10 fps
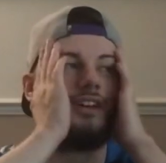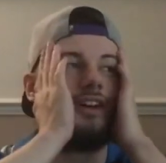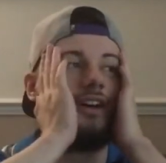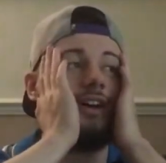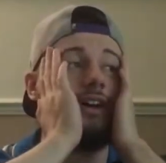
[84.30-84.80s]

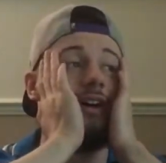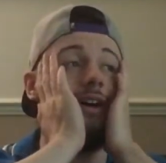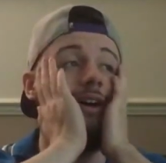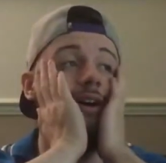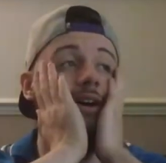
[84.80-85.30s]

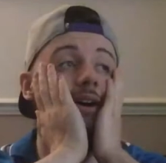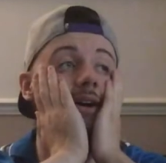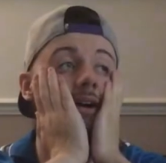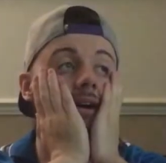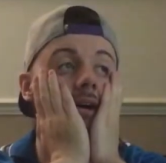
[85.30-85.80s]

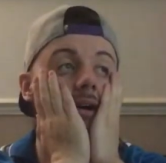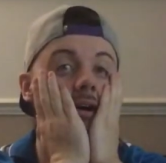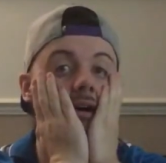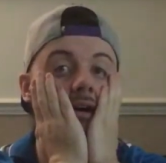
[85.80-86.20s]
(no one is talking)